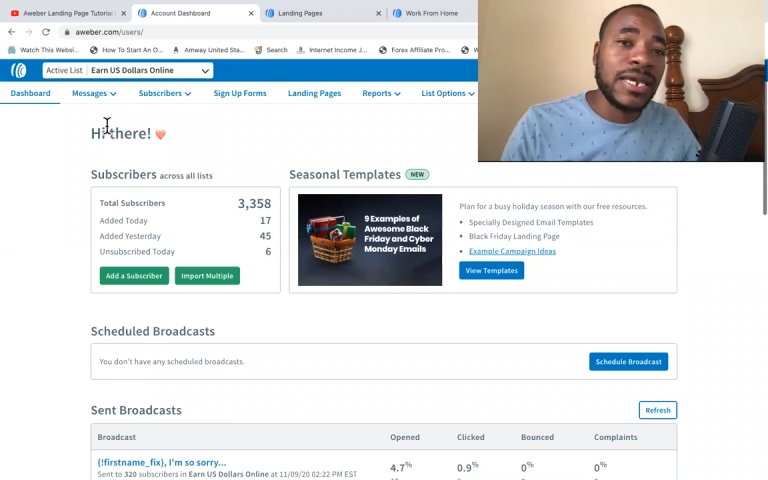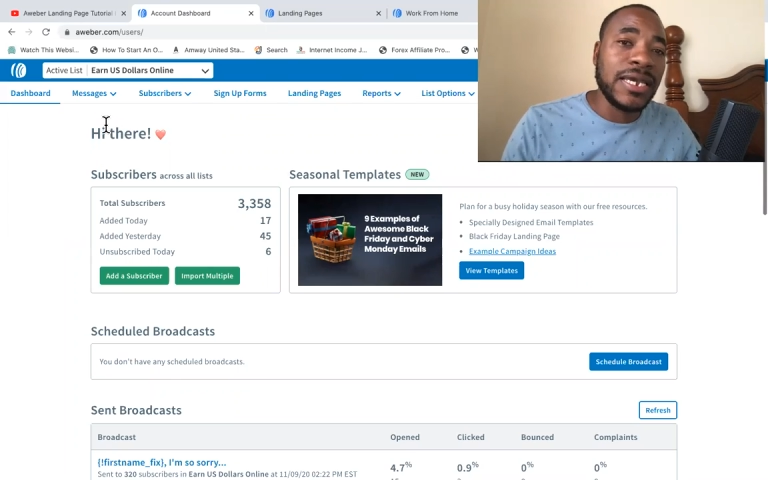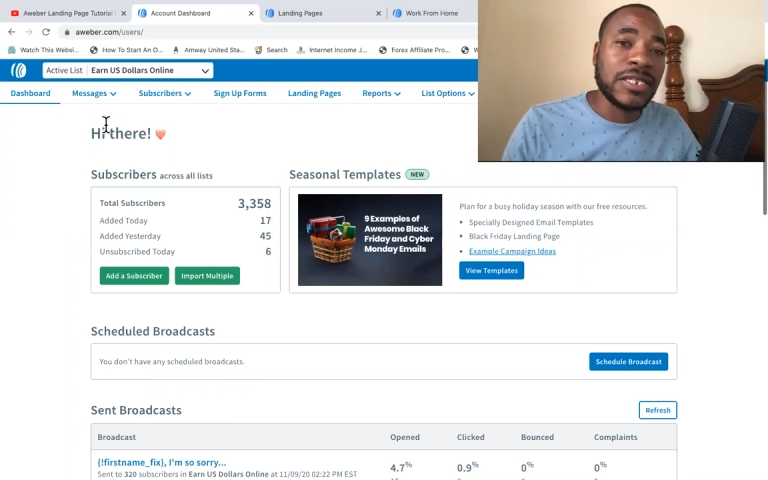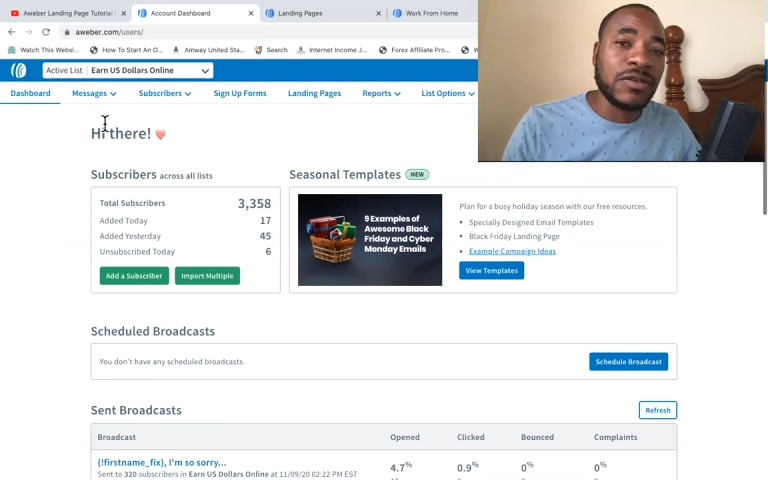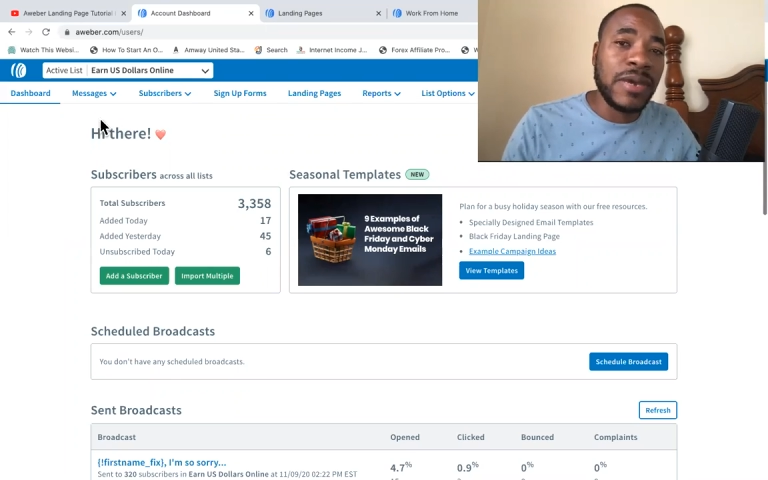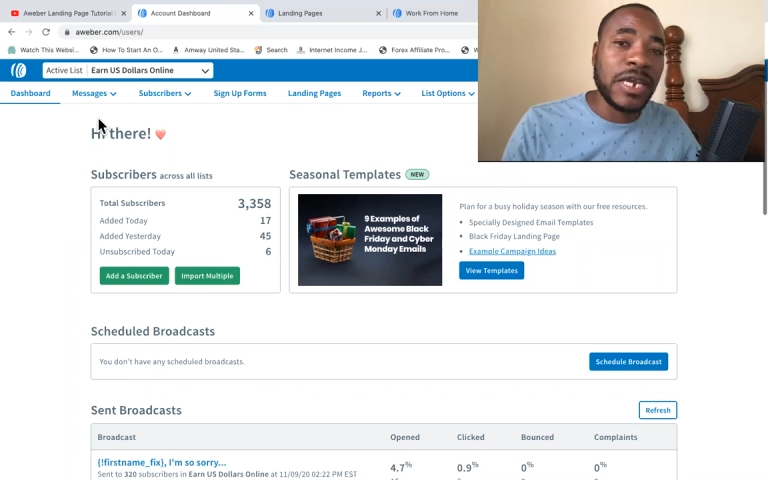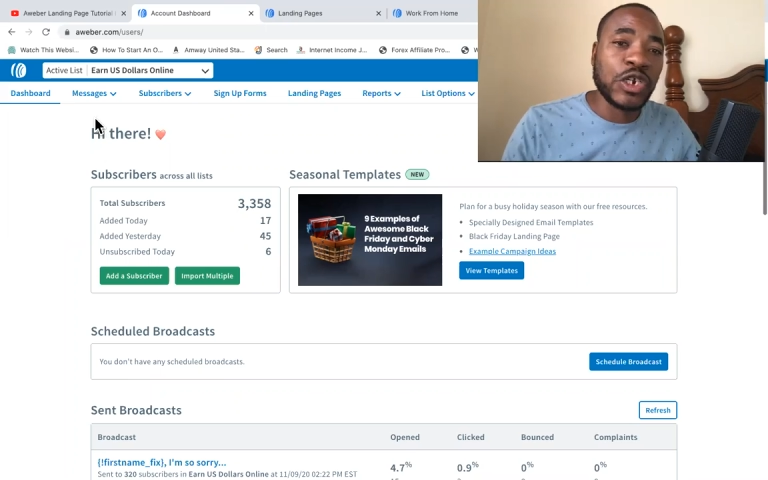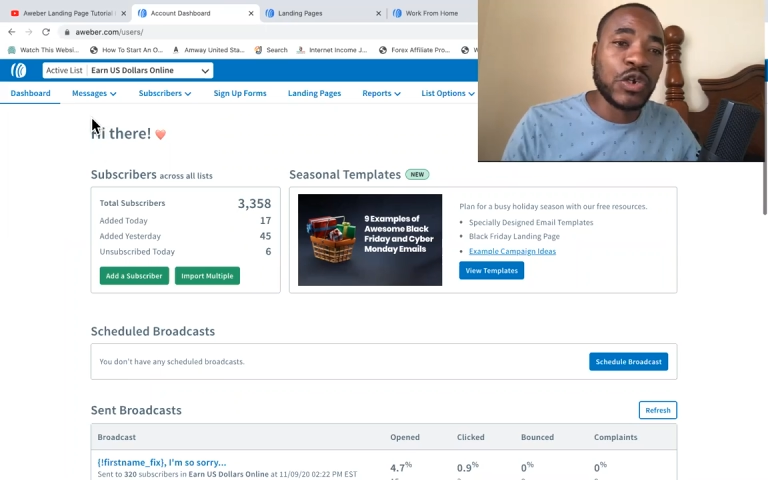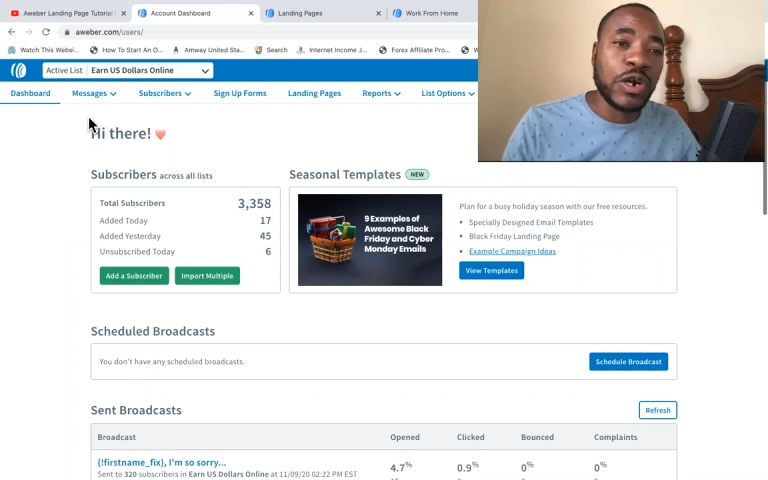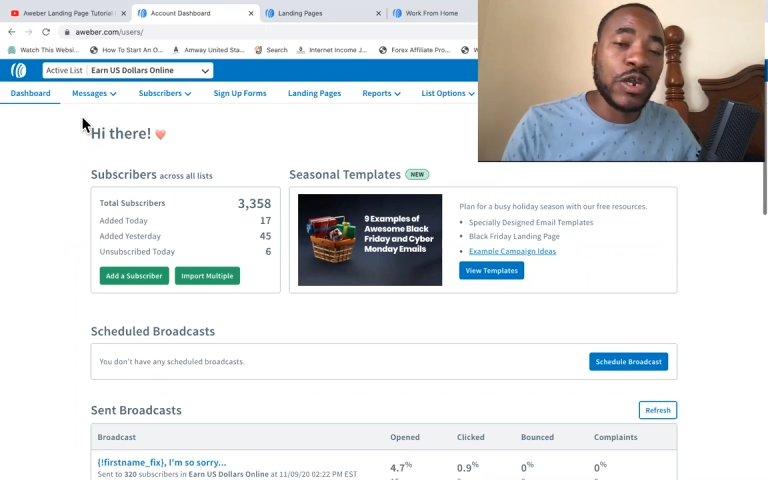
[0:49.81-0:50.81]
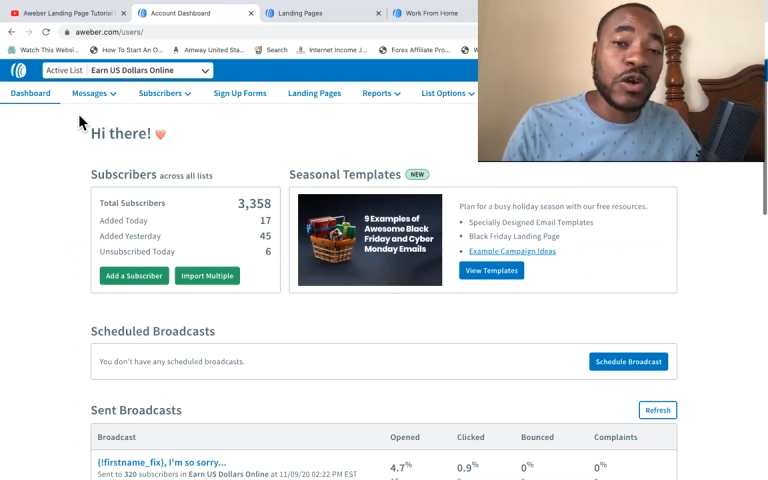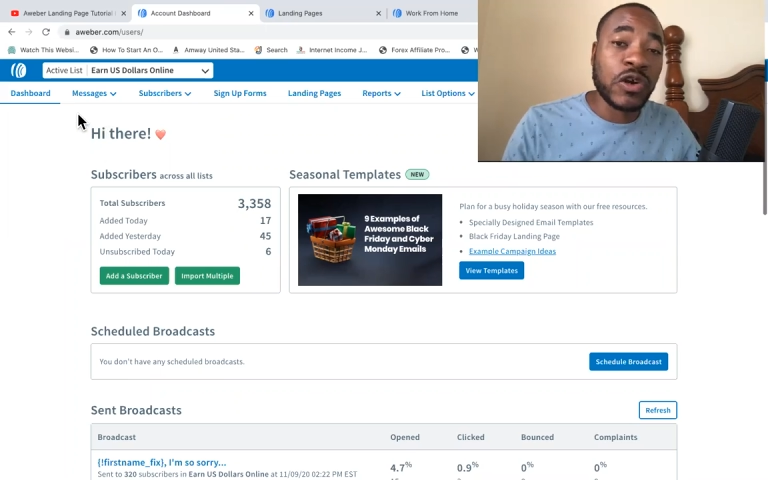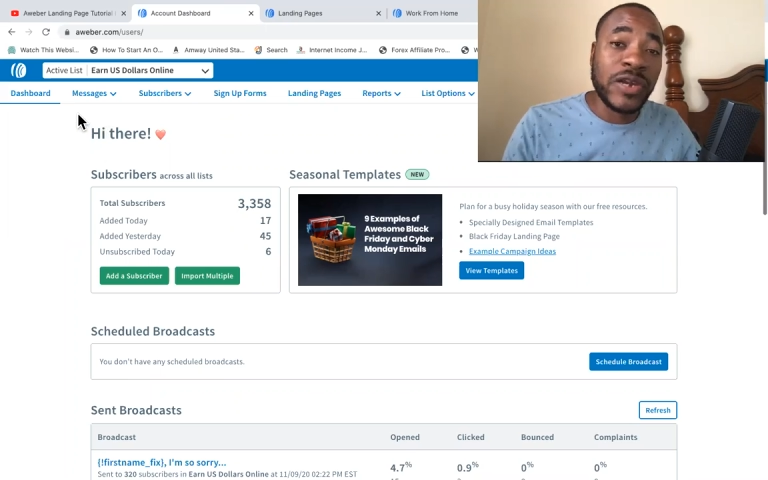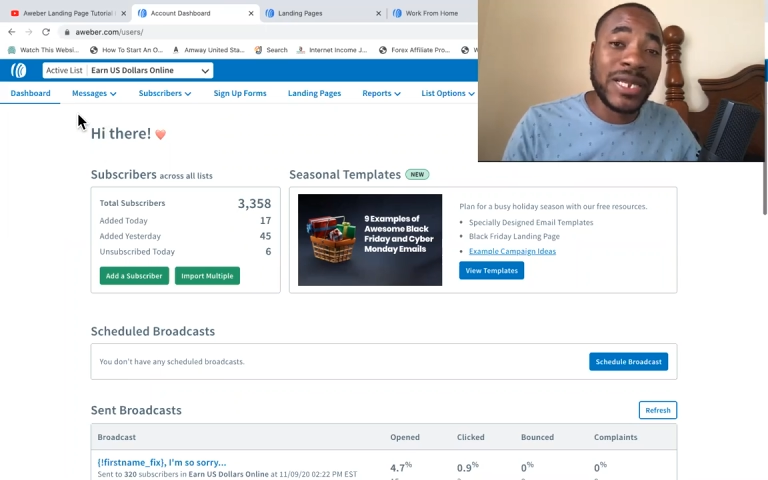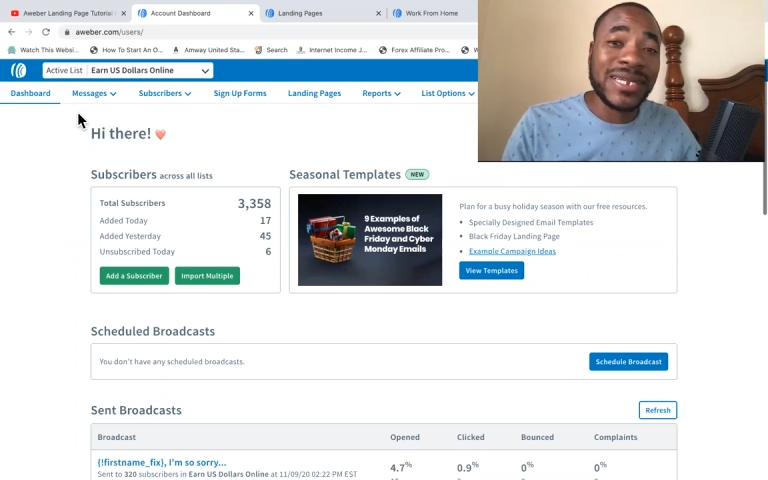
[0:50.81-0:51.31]
is to make sure you
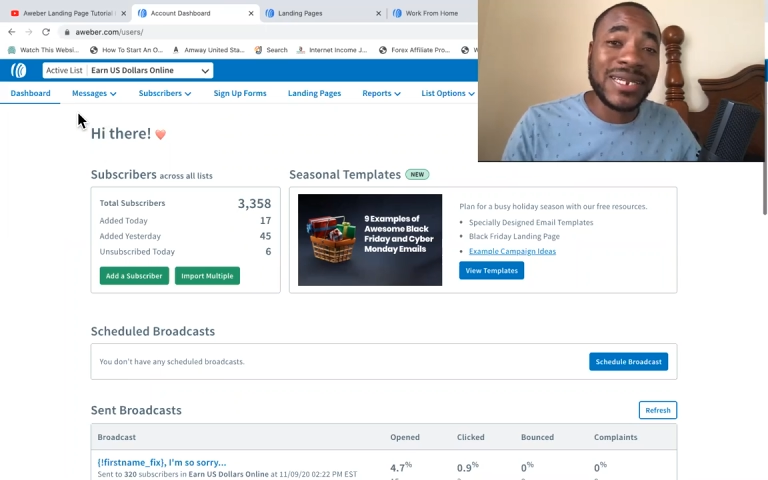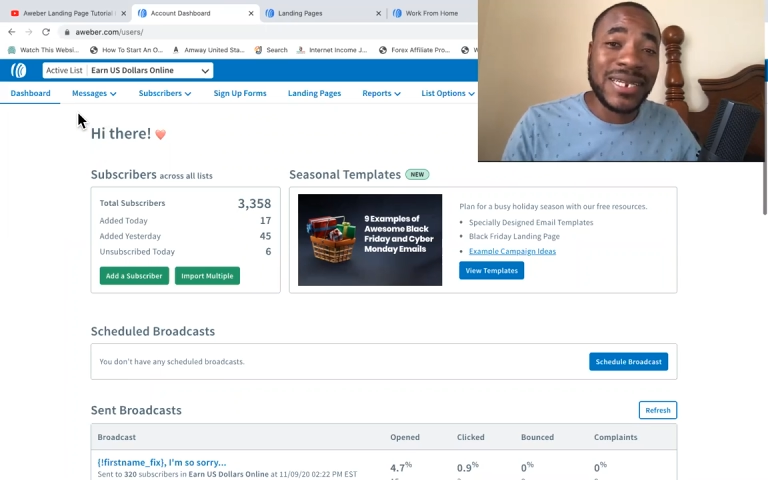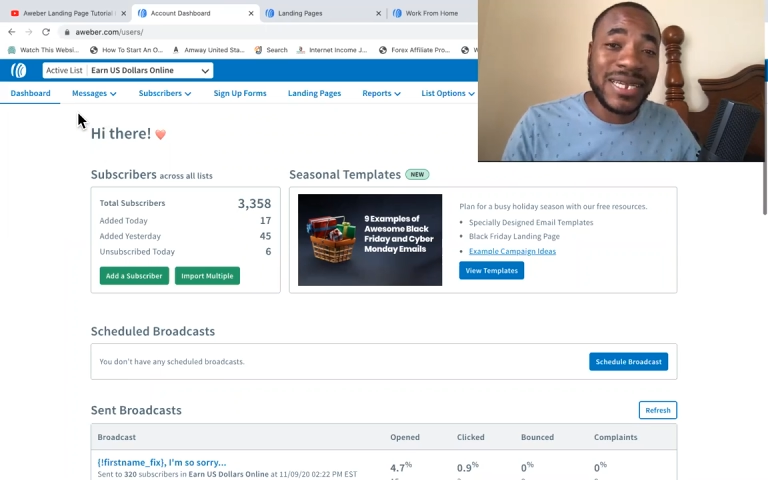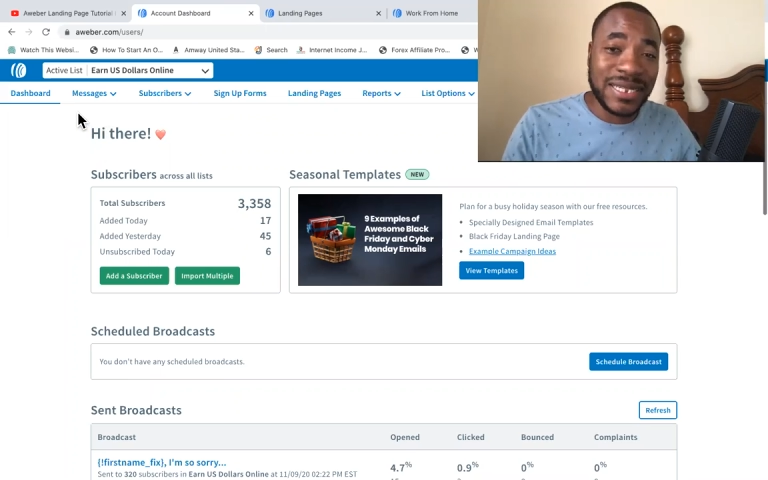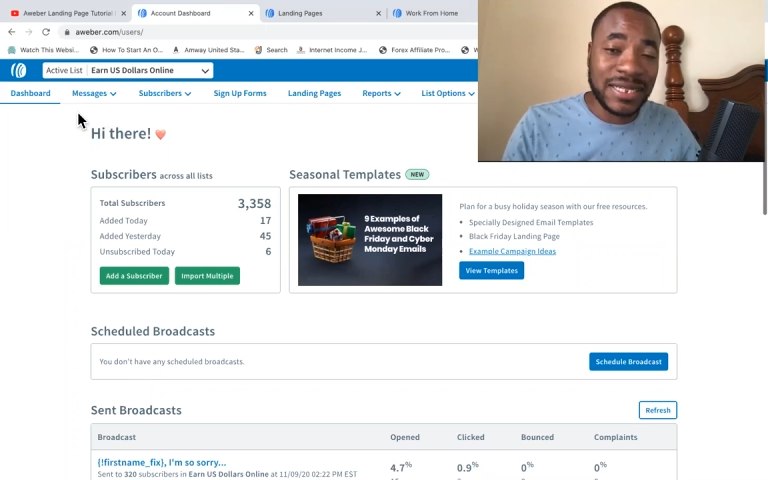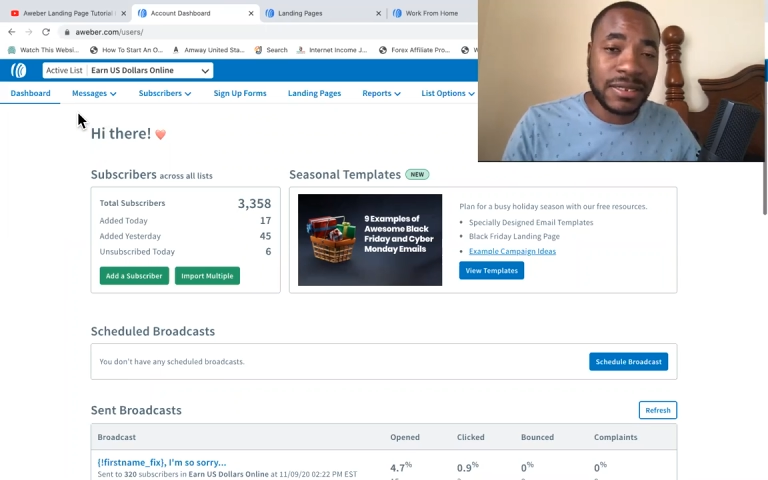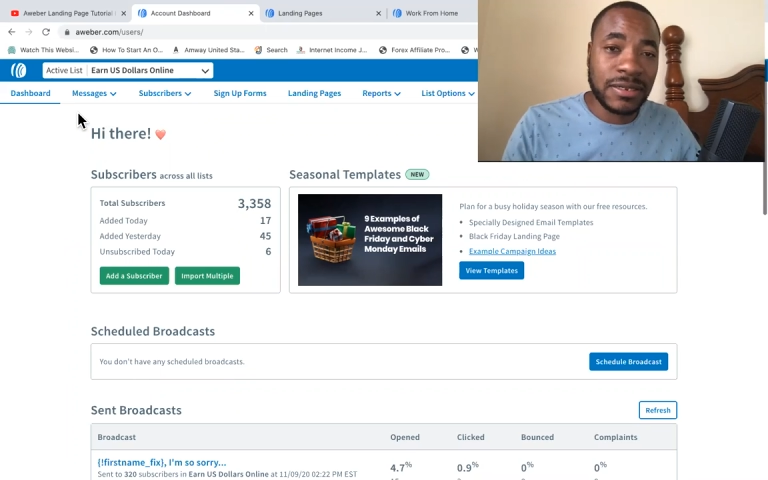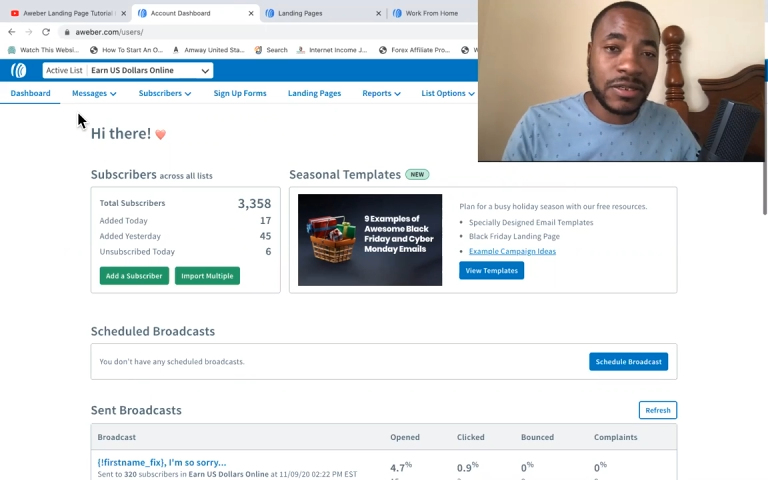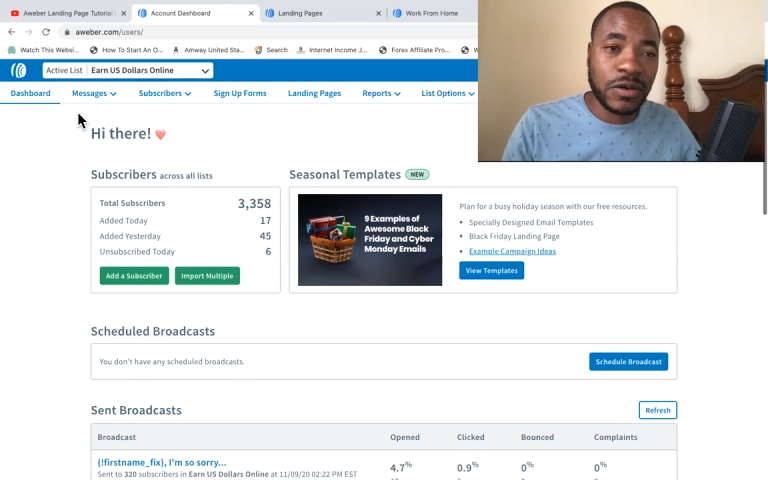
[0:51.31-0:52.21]
create a list.